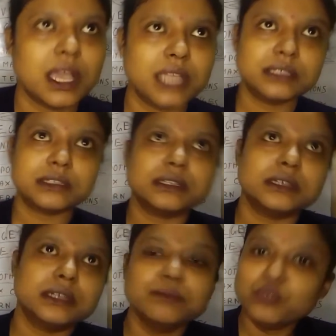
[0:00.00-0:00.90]

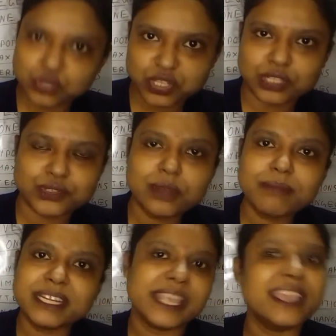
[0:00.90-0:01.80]
other books also,
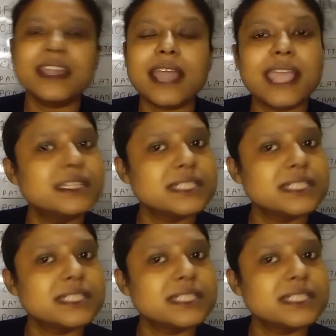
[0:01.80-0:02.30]
but here I